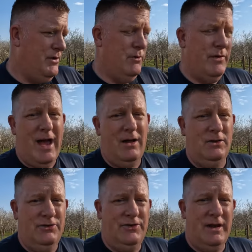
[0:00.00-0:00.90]
you without
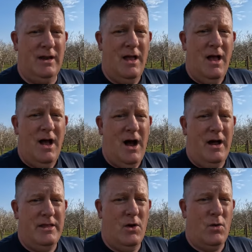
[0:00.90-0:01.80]
losing
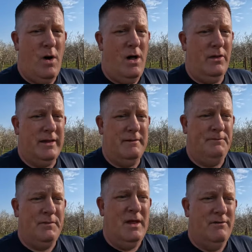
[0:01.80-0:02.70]
audio quality.
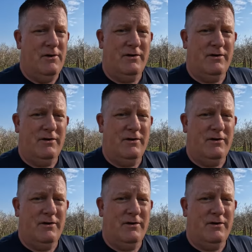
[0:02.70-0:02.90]
For